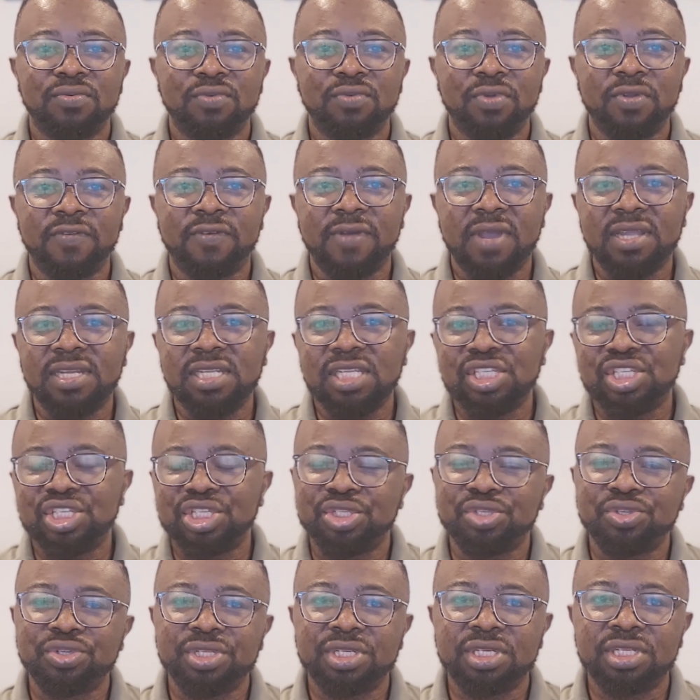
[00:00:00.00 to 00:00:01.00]
We've had
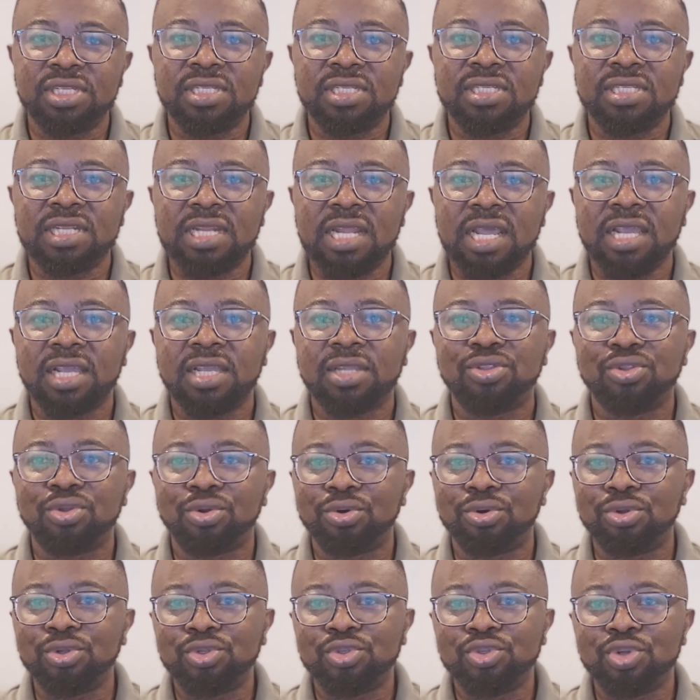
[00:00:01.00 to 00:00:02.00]
institutions like
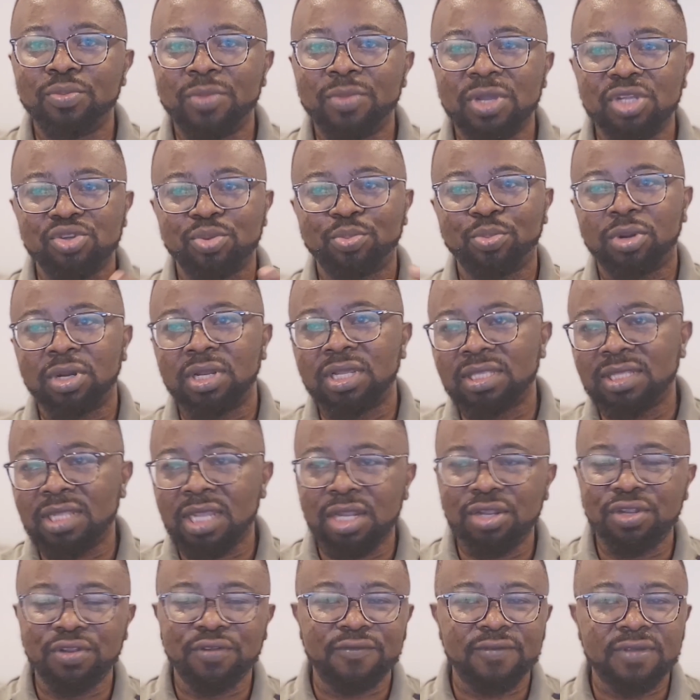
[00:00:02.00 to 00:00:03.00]
Toronto
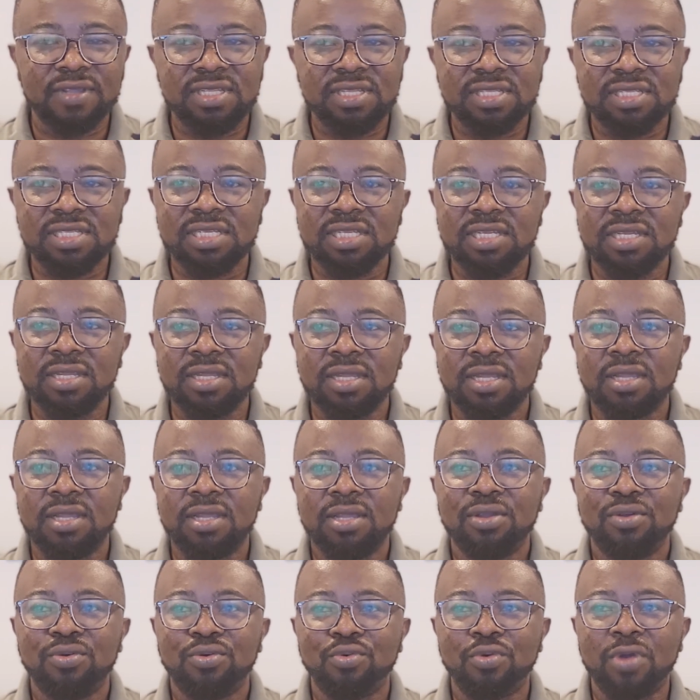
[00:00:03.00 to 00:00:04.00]
Metropolitan University
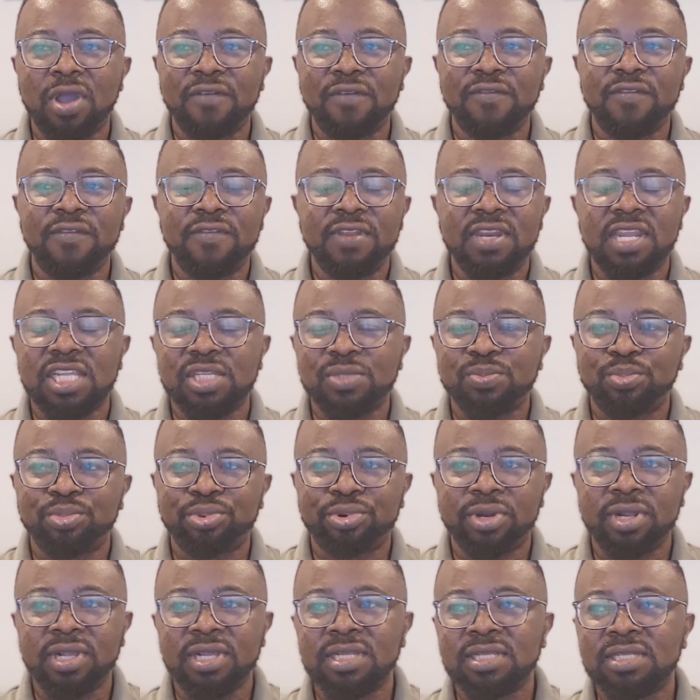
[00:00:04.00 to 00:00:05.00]
who have even
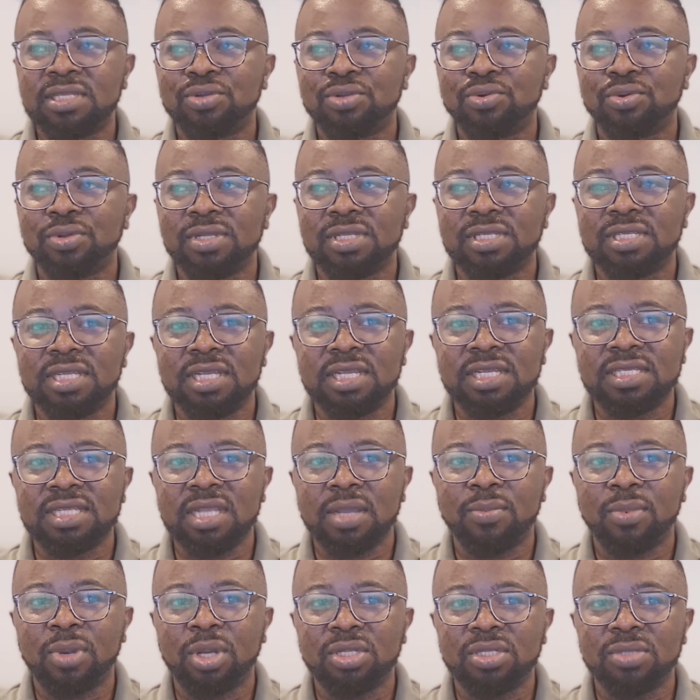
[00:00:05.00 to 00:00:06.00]
expressed concerns
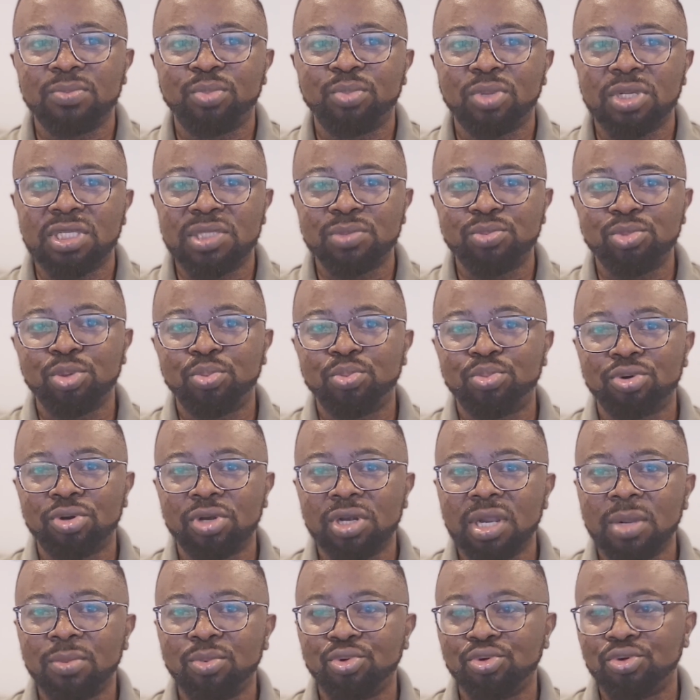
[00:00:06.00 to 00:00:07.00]
about possible
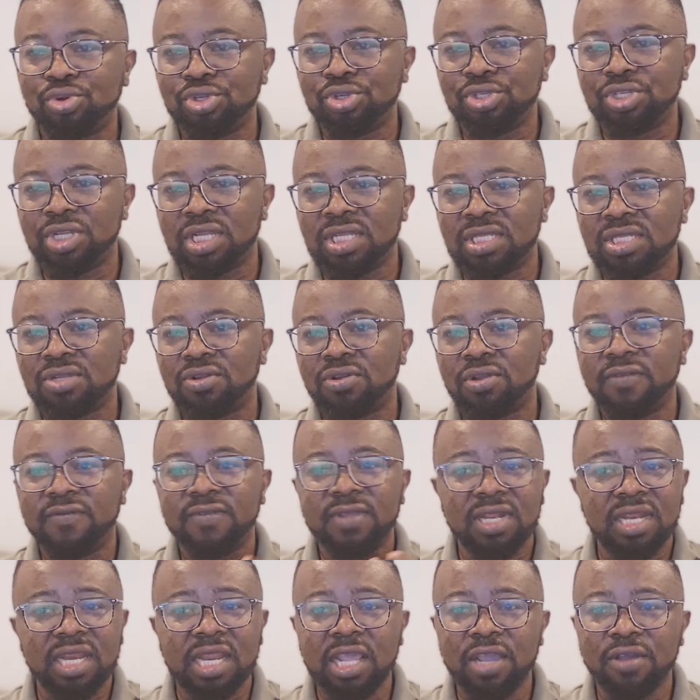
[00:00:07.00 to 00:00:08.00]
program closures or
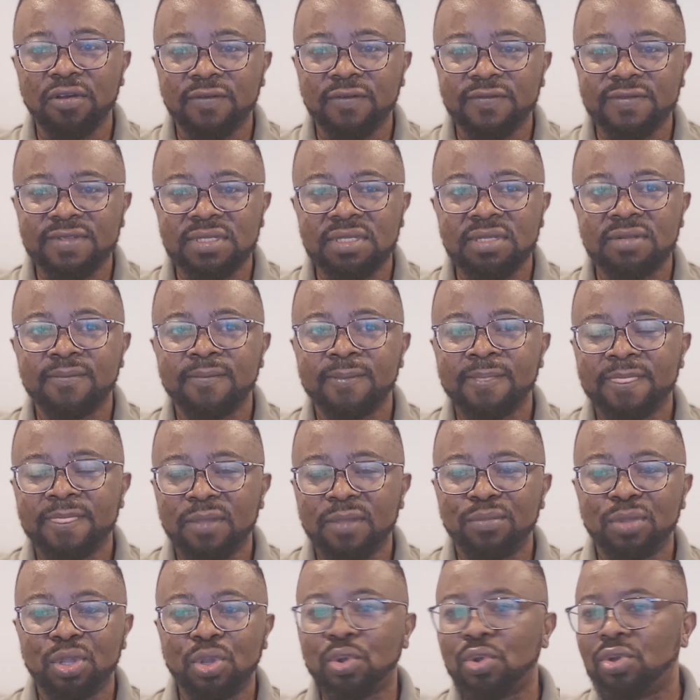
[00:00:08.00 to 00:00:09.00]
even layoffs
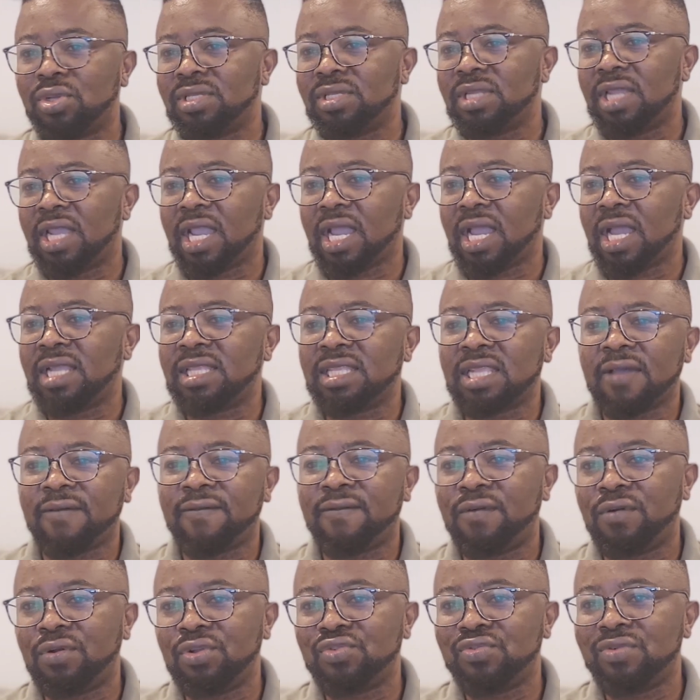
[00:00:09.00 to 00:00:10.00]
because they can't
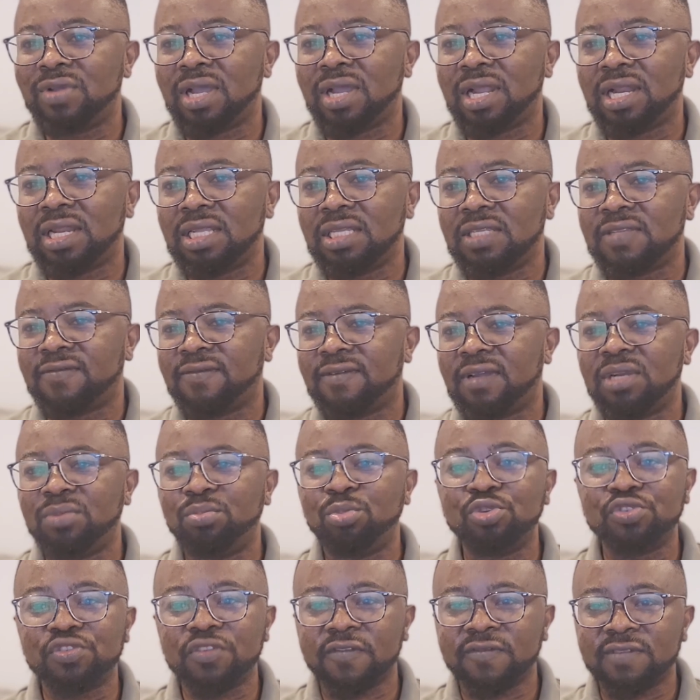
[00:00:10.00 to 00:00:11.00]
afford to at least
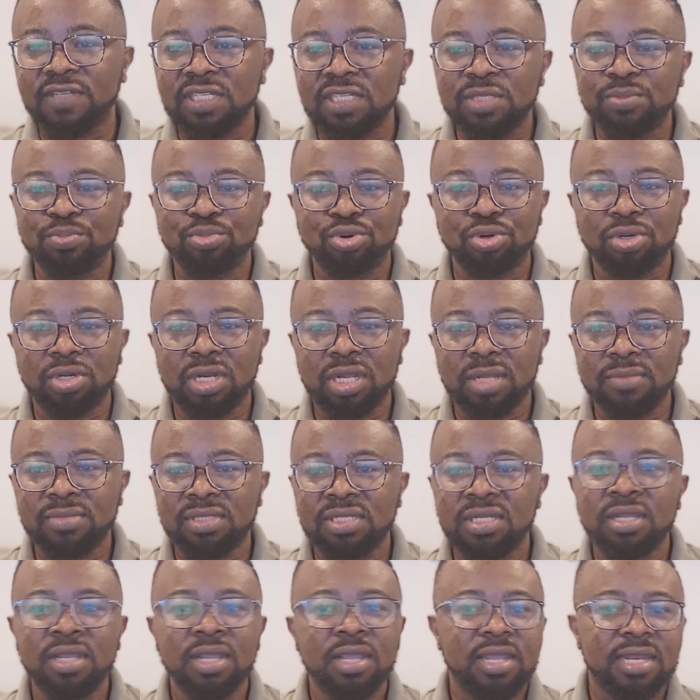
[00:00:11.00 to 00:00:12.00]
fund most of these
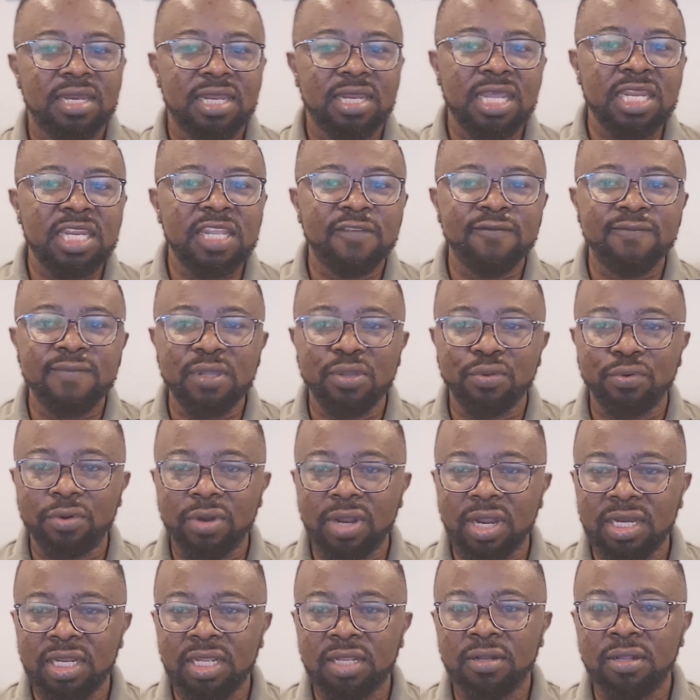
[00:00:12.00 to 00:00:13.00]
programs that they've been
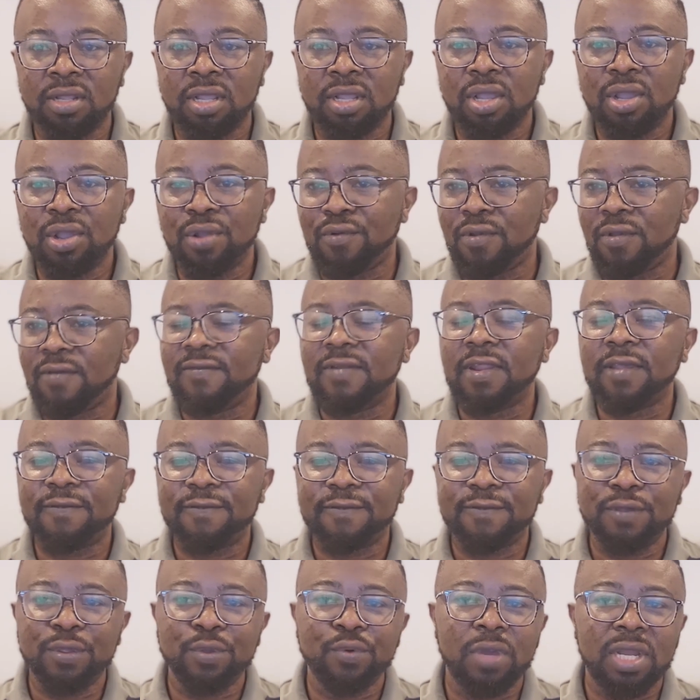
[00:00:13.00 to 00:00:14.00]
running with the
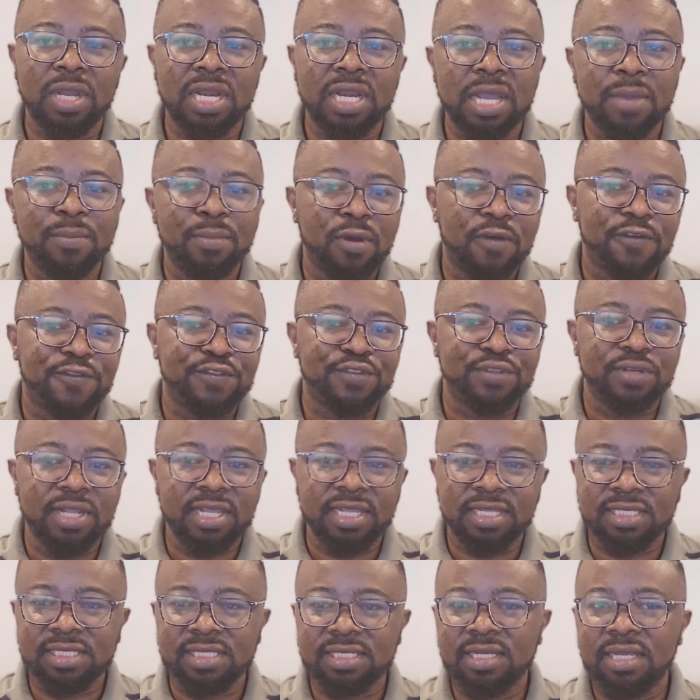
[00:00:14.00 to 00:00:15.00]
fewer number of
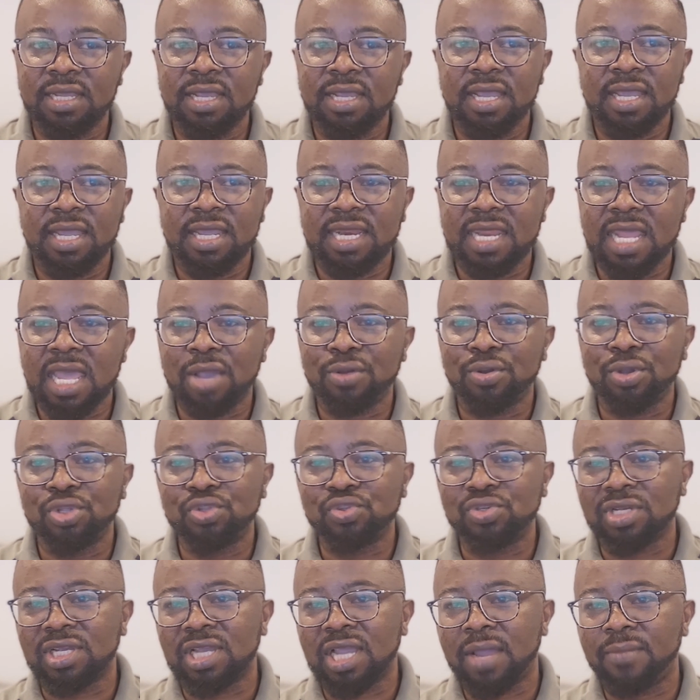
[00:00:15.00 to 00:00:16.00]
students that are
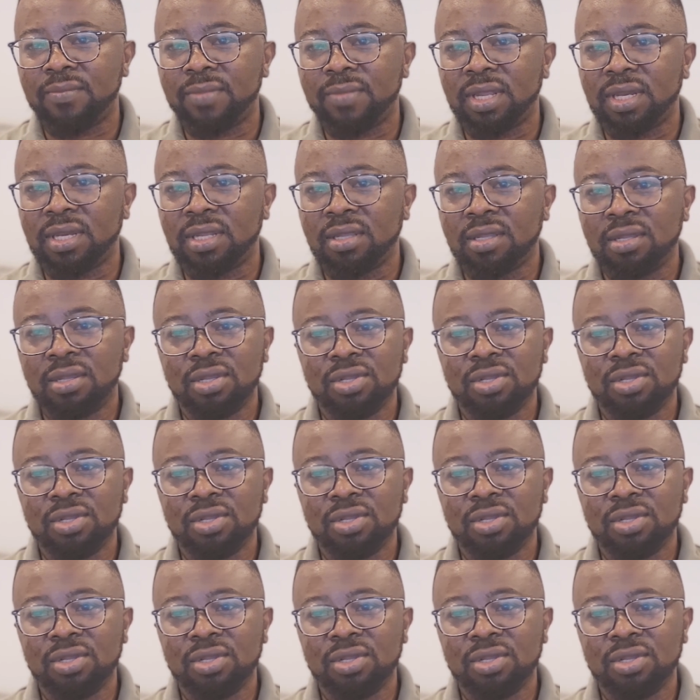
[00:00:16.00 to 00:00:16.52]
going to come in.